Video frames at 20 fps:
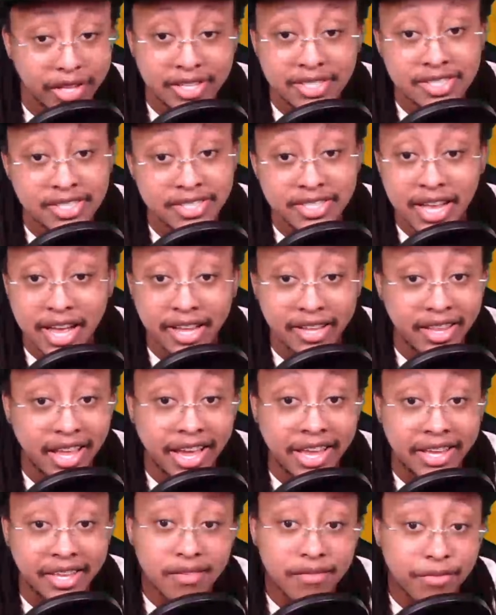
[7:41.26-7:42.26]
this is not
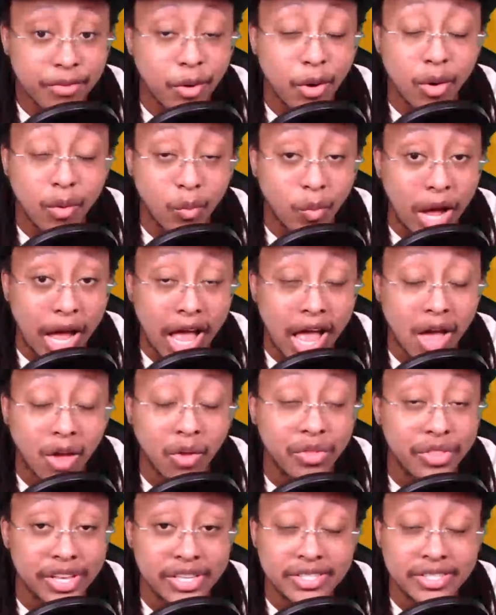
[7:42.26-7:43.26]
like for a
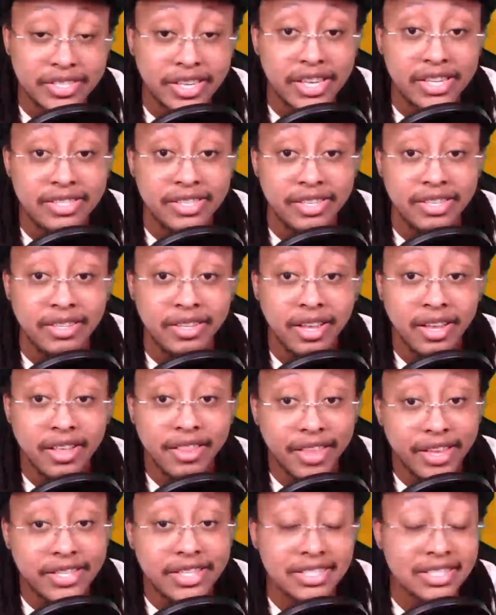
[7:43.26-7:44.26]
while this season
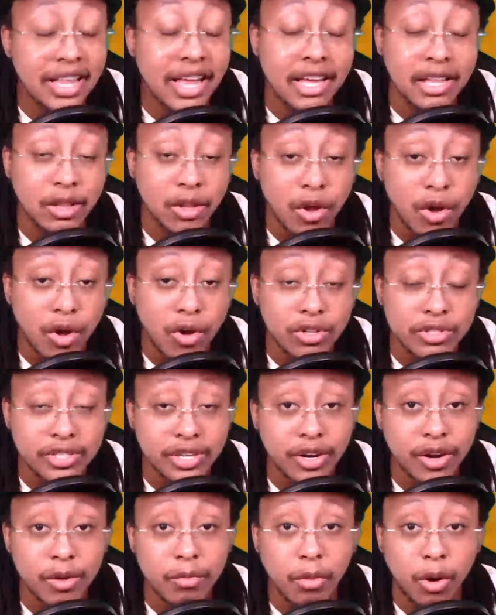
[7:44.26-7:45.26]
this is like long
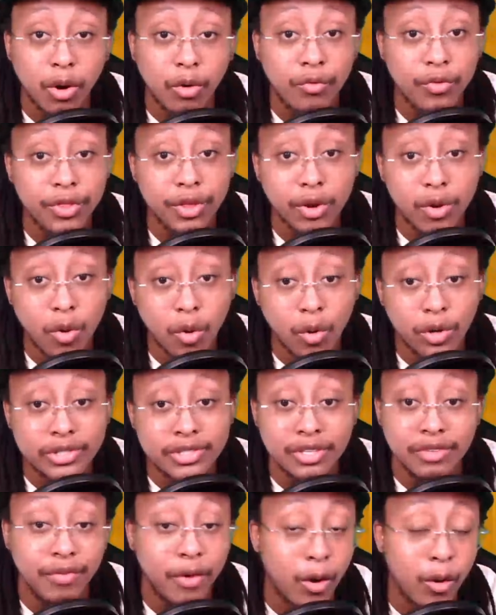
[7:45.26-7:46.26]
term over the
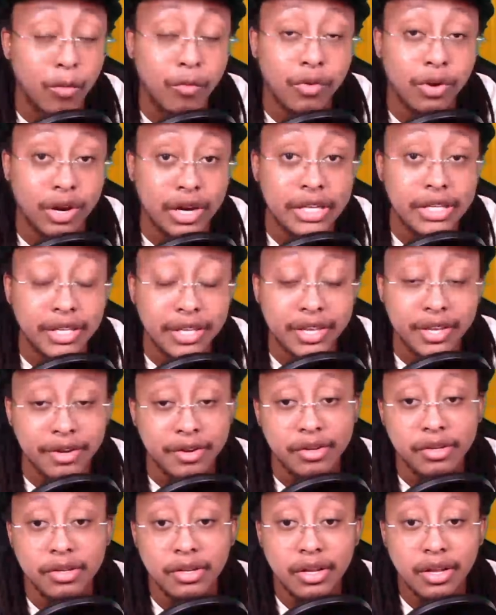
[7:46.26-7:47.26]
course of over a
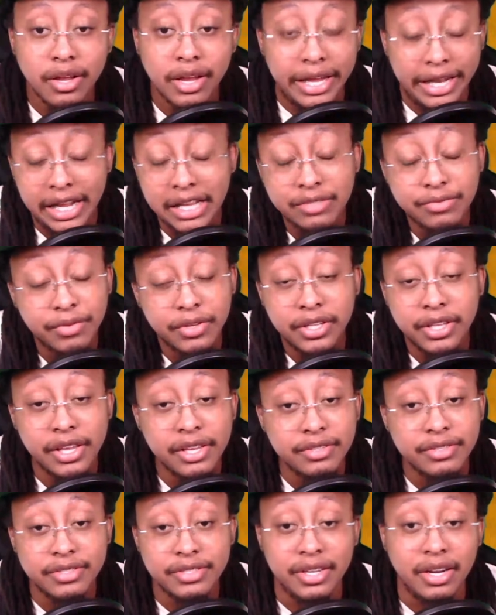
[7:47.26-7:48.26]
year. And that's really
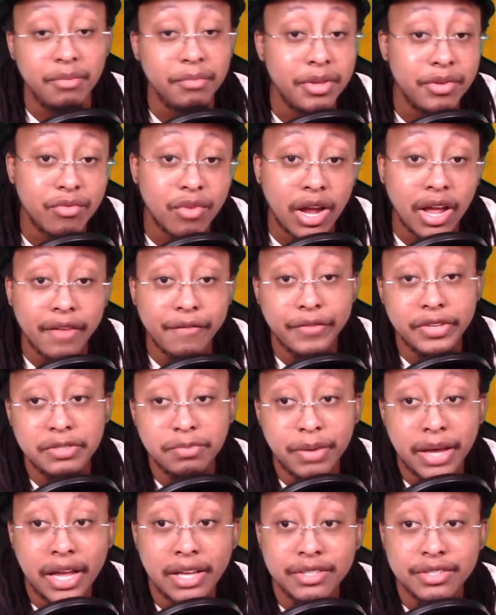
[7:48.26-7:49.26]
interesting. I mean, Ryan
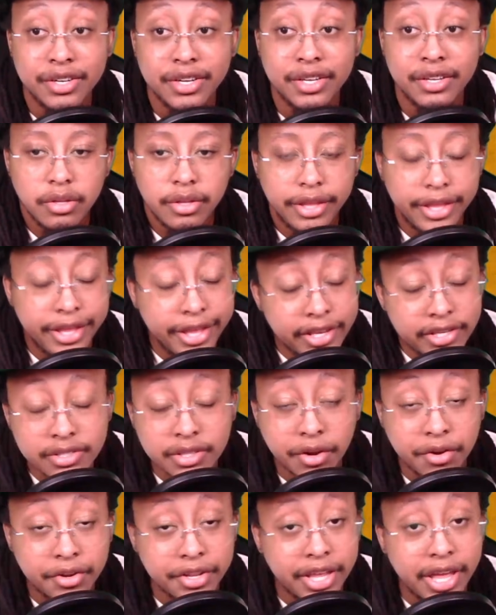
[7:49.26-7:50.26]
Fitzpatrick is
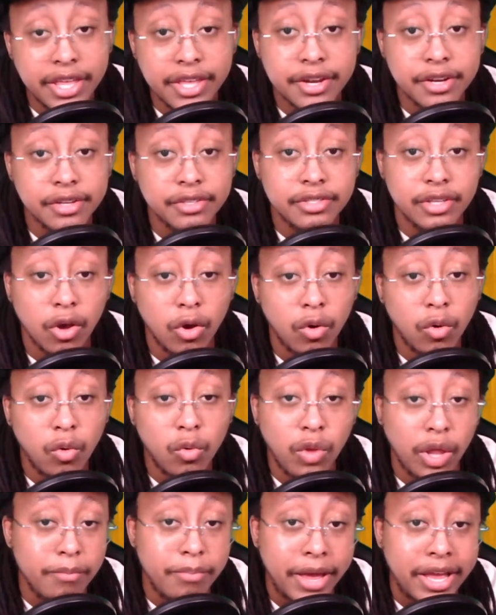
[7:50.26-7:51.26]
38 years
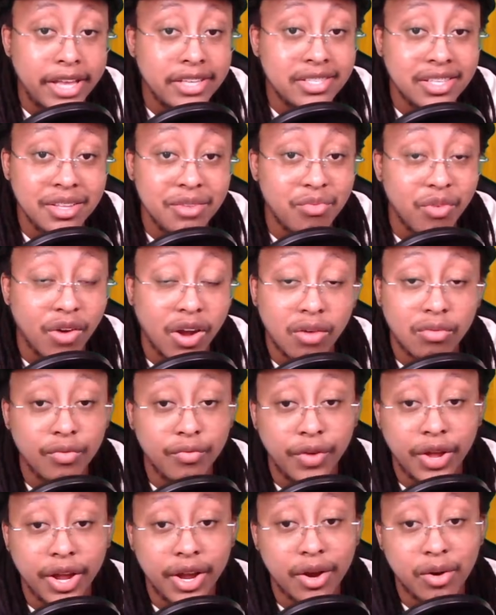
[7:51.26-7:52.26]
old, and basically Ron
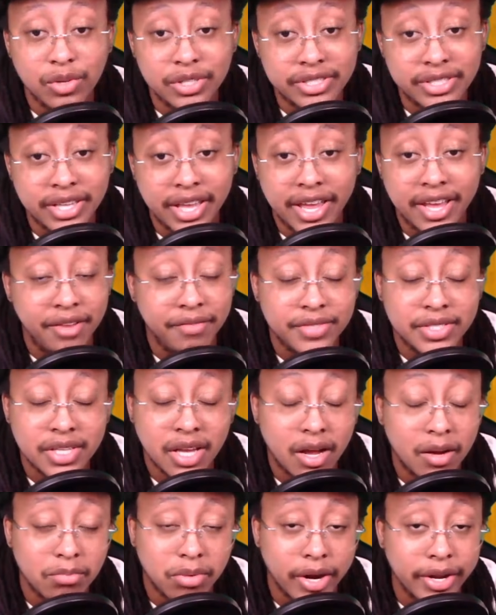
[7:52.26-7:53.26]
Rivera was saying if
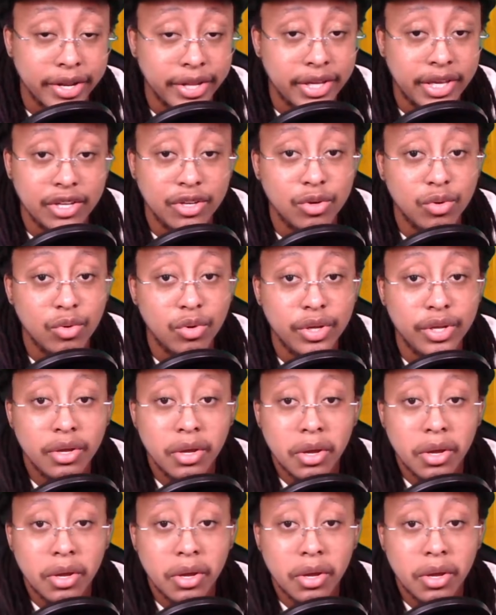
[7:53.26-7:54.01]
Tom Brady can do it,